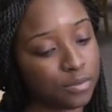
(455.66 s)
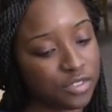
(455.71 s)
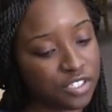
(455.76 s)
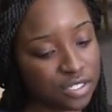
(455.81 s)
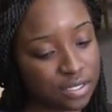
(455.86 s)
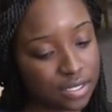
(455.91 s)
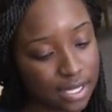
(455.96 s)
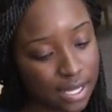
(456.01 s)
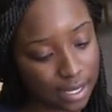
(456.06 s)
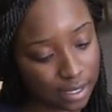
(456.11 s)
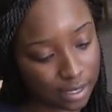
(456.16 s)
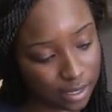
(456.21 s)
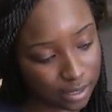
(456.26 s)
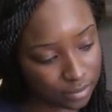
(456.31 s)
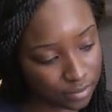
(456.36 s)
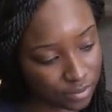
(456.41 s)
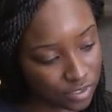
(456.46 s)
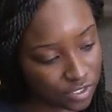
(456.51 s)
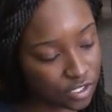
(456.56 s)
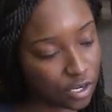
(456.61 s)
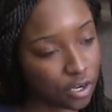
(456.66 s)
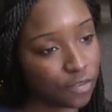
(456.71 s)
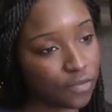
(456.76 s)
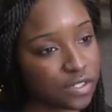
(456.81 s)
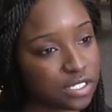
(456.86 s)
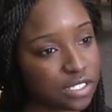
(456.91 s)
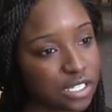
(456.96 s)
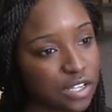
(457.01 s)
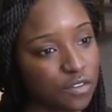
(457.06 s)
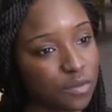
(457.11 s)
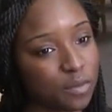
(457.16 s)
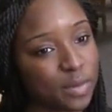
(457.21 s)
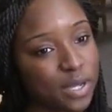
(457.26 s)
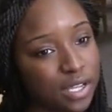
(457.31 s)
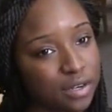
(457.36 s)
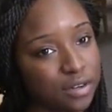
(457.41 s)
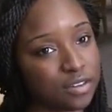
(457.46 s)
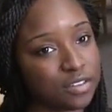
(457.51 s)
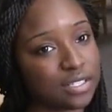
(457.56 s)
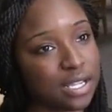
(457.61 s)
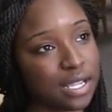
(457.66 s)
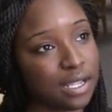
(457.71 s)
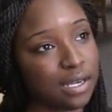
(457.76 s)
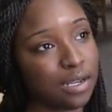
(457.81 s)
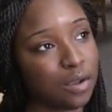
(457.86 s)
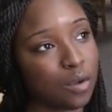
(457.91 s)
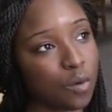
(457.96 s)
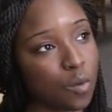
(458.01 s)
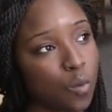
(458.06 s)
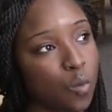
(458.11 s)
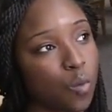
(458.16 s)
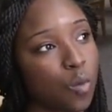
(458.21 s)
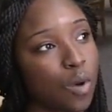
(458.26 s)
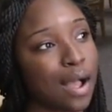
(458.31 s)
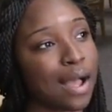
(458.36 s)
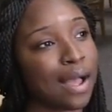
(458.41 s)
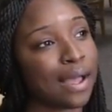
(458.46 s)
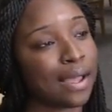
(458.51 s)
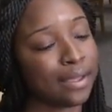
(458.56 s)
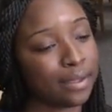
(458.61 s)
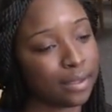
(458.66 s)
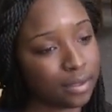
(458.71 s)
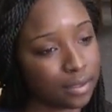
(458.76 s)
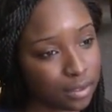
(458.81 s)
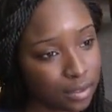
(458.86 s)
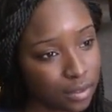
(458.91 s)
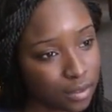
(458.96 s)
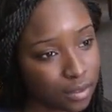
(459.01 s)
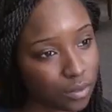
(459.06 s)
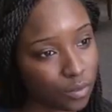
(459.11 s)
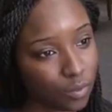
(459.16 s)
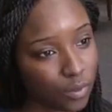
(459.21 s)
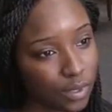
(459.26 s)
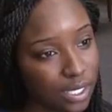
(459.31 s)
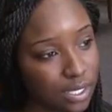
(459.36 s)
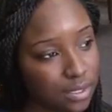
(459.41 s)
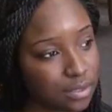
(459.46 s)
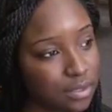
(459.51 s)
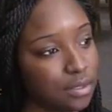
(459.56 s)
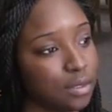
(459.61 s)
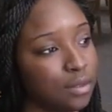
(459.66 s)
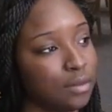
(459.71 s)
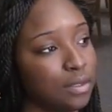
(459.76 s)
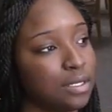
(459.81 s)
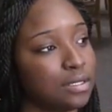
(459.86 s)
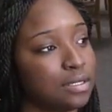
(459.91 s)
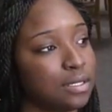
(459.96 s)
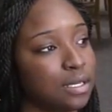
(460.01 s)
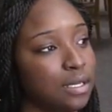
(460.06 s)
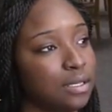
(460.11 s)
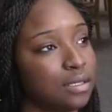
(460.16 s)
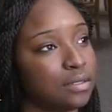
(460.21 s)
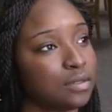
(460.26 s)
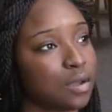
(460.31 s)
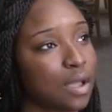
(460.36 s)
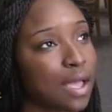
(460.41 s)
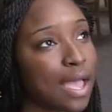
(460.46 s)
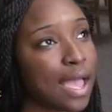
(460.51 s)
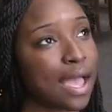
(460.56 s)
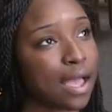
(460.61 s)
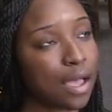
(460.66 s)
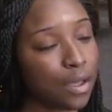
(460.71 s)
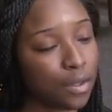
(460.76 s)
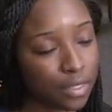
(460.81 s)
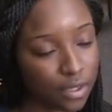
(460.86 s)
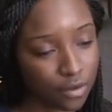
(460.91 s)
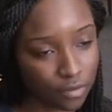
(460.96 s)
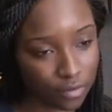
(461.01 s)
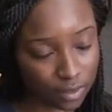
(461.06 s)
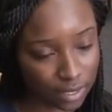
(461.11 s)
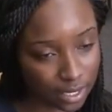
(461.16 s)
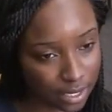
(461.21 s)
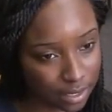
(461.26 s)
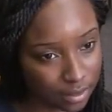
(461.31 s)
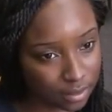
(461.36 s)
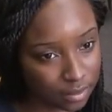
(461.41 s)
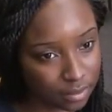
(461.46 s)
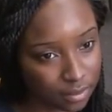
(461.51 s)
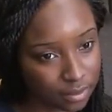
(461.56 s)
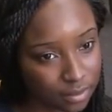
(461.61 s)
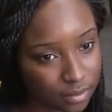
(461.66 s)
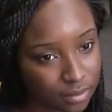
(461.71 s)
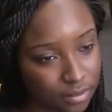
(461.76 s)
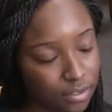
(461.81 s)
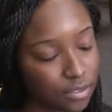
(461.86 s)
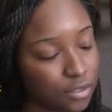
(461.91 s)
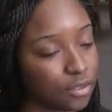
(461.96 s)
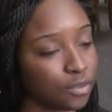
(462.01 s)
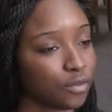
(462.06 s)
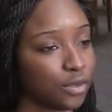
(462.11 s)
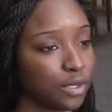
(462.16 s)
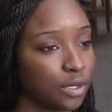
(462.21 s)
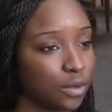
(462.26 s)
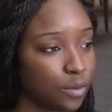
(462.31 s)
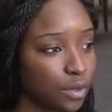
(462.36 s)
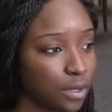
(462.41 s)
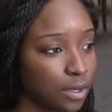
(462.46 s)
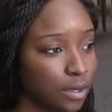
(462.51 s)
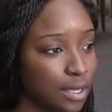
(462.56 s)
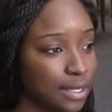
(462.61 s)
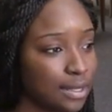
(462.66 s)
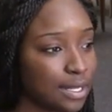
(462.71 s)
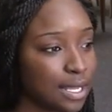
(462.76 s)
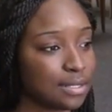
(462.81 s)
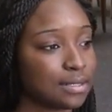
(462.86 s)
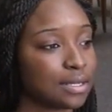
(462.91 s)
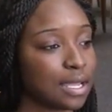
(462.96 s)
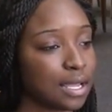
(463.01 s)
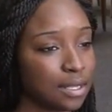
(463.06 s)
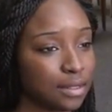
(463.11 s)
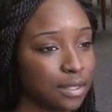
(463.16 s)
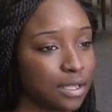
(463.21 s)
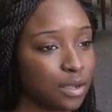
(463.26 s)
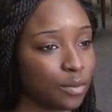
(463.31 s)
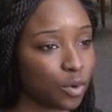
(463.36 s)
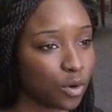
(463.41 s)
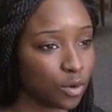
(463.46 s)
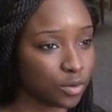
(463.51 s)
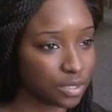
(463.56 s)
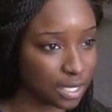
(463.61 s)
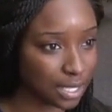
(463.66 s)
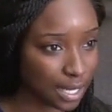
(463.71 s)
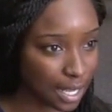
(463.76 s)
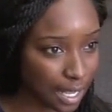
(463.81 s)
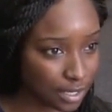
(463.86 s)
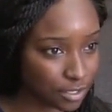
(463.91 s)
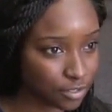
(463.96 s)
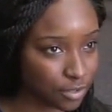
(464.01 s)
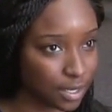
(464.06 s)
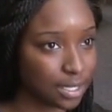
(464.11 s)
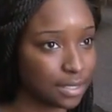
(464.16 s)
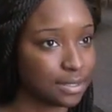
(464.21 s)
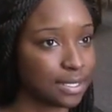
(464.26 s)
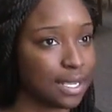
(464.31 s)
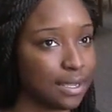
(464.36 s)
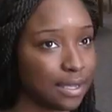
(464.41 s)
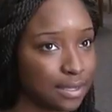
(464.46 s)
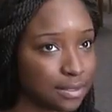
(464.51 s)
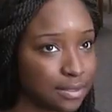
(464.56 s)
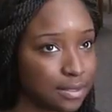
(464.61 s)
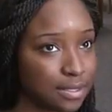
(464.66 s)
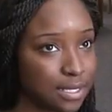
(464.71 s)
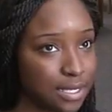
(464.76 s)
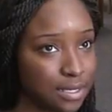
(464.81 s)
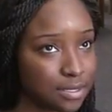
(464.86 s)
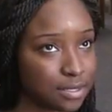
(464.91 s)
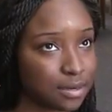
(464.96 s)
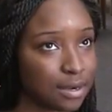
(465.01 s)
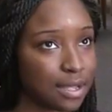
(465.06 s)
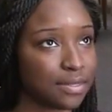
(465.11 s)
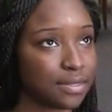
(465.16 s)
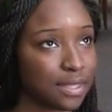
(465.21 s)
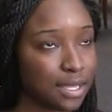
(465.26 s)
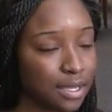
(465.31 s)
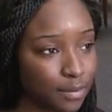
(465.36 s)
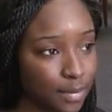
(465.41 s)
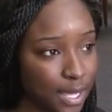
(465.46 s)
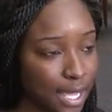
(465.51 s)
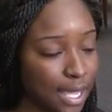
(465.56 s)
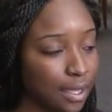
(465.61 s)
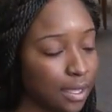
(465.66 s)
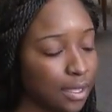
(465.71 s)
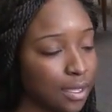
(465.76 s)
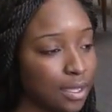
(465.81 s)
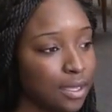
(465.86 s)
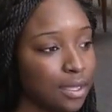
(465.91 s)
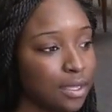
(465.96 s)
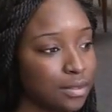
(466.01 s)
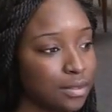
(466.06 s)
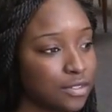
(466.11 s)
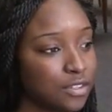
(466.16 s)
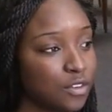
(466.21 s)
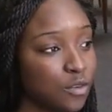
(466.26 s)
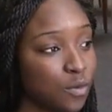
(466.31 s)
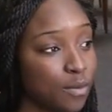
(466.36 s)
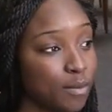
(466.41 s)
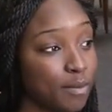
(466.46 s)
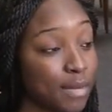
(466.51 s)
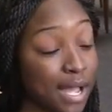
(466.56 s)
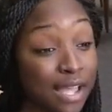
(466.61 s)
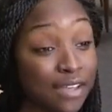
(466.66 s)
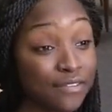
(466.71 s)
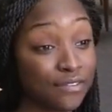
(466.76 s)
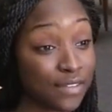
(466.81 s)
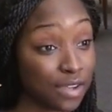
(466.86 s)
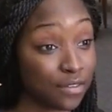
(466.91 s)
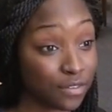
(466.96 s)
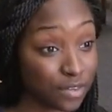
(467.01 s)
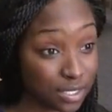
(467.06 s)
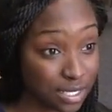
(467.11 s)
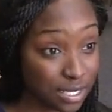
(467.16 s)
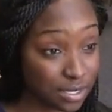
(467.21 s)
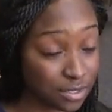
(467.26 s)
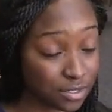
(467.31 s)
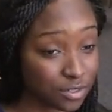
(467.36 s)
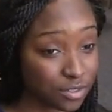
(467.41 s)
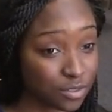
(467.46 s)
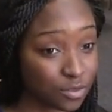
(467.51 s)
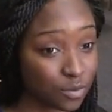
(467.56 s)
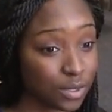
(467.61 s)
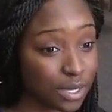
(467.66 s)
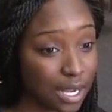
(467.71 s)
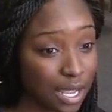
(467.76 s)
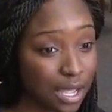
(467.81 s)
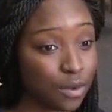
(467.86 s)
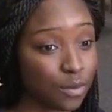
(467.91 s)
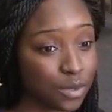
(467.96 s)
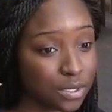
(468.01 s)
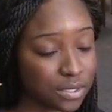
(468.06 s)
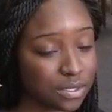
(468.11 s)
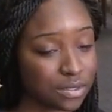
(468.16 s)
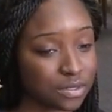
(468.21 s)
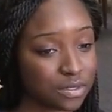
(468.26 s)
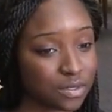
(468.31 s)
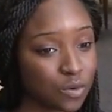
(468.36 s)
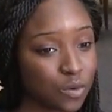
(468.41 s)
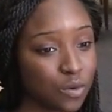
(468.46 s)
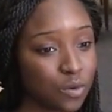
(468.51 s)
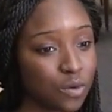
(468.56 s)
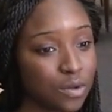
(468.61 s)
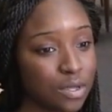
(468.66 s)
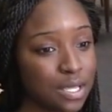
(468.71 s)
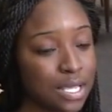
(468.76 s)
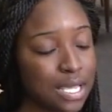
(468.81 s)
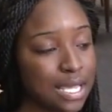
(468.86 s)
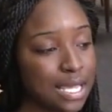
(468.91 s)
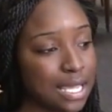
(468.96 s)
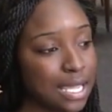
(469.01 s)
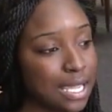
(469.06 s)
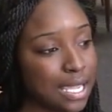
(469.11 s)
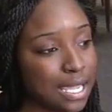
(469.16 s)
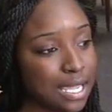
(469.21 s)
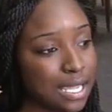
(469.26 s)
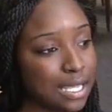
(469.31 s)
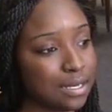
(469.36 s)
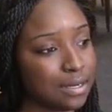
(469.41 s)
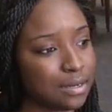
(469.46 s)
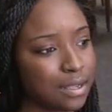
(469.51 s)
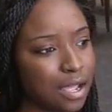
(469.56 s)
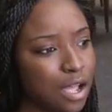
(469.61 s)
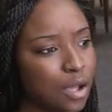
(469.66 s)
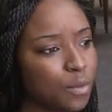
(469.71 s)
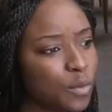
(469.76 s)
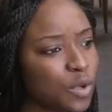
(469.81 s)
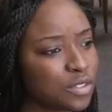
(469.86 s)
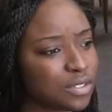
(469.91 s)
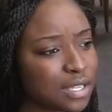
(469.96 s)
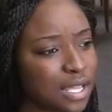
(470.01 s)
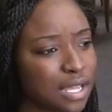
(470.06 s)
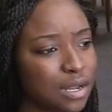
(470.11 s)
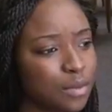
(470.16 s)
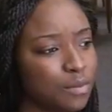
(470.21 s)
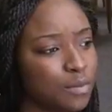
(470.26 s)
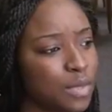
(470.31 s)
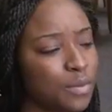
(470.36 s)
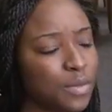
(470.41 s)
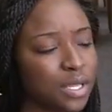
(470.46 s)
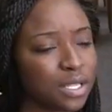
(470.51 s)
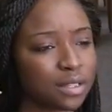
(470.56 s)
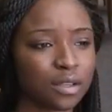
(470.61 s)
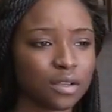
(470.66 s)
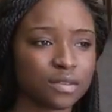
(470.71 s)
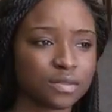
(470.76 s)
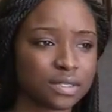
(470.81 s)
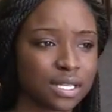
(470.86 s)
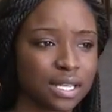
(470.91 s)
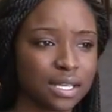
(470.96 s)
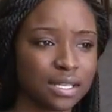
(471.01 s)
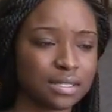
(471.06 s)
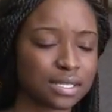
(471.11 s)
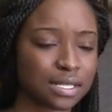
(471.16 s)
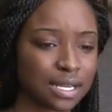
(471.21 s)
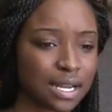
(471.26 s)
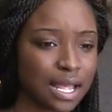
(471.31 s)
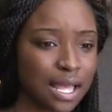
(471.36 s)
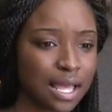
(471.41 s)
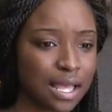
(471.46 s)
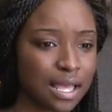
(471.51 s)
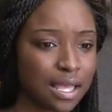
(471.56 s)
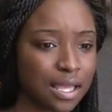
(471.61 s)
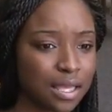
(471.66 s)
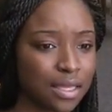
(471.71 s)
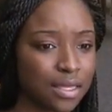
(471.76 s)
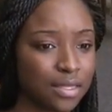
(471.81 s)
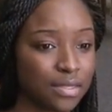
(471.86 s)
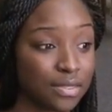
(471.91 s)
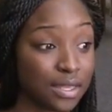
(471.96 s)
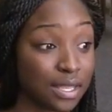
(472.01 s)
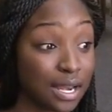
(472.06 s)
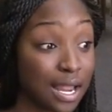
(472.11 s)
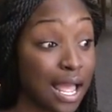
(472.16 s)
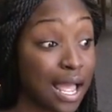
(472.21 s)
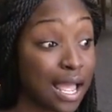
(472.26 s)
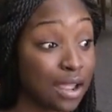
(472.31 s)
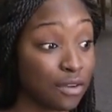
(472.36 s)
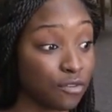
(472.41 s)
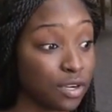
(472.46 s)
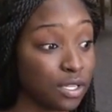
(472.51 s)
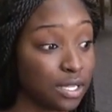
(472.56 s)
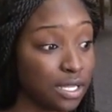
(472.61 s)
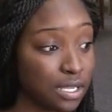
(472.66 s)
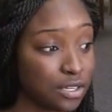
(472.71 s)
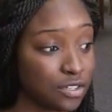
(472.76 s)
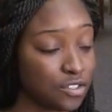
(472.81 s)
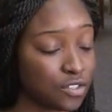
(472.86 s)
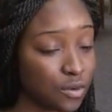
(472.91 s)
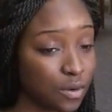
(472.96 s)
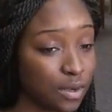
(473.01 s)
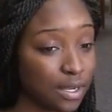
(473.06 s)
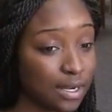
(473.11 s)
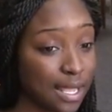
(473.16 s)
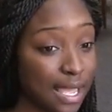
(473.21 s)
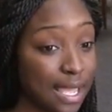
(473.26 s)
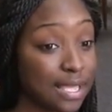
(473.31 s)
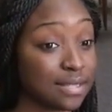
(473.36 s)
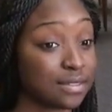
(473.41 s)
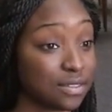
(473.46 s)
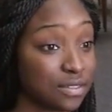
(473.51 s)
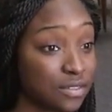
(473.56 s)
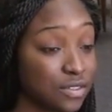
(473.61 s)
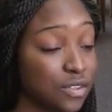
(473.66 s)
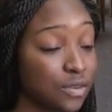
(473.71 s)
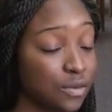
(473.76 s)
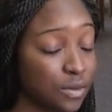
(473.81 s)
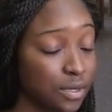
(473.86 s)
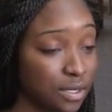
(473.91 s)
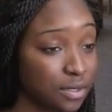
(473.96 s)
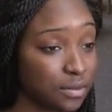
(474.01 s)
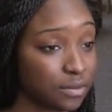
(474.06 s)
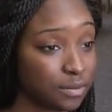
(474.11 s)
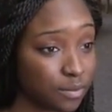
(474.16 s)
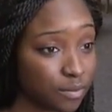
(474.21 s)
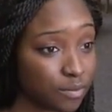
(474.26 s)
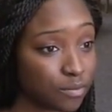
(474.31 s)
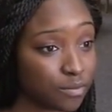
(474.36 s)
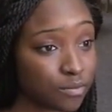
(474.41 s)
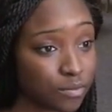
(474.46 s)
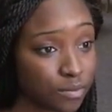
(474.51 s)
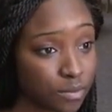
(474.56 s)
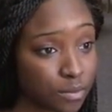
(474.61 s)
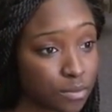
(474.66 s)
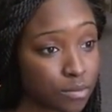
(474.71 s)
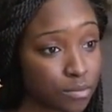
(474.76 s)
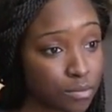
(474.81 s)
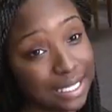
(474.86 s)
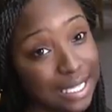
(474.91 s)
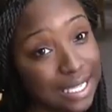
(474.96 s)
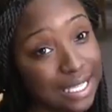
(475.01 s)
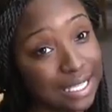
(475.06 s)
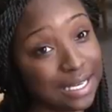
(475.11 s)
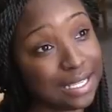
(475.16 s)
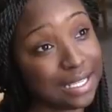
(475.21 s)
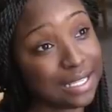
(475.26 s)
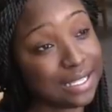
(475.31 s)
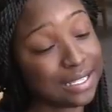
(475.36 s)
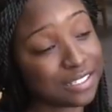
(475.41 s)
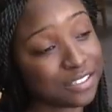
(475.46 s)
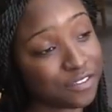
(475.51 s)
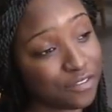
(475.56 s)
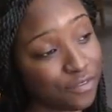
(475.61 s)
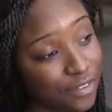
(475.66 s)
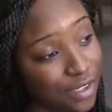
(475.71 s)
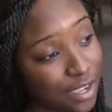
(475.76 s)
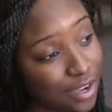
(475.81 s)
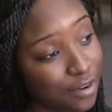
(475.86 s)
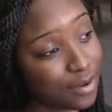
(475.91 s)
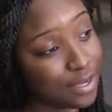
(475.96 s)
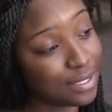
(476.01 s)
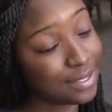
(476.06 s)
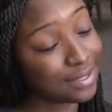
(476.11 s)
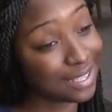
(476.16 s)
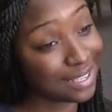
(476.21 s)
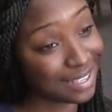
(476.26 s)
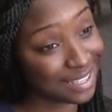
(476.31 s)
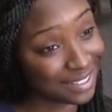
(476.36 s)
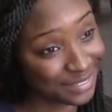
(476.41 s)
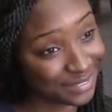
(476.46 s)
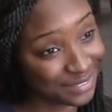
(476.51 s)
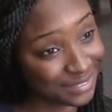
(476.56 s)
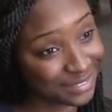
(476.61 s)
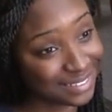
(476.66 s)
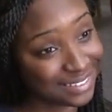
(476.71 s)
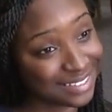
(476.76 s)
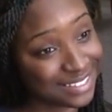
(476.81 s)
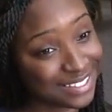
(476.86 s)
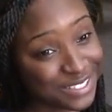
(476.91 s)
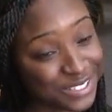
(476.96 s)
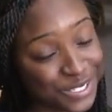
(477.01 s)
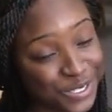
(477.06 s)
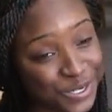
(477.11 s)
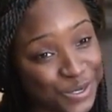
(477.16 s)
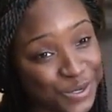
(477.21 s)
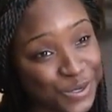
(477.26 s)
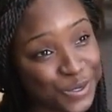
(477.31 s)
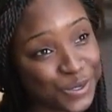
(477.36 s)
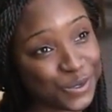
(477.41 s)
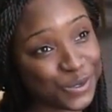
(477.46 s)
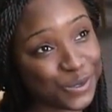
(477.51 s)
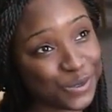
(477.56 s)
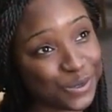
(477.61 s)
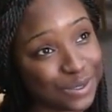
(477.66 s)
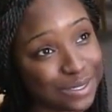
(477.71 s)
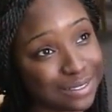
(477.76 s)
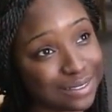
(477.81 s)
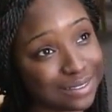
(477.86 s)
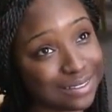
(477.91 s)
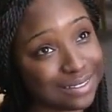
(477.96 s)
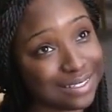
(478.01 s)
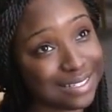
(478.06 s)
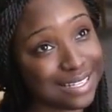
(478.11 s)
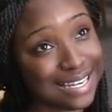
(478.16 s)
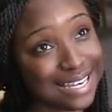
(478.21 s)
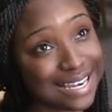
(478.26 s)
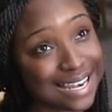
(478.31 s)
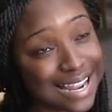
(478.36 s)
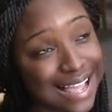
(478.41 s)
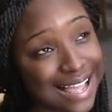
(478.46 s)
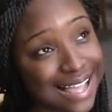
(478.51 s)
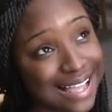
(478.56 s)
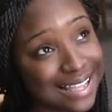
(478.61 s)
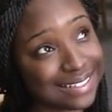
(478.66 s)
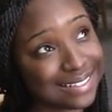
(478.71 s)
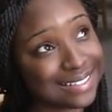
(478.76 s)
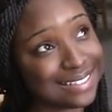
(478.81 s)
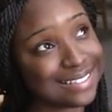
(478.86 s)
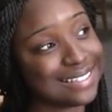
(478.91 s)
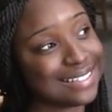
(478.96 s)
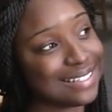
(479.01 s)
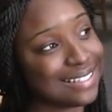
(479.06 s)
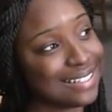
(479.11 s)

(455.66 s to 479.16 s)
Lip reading: just at a surface level, but understanding why we need to know these things, how they relate to the real world. And that's kind of the approach that I try to take as a teacher. I think back to my favorite teachers when I was in school and almost kind of mimic those things that I really enjoyed as a student. It is very tough to not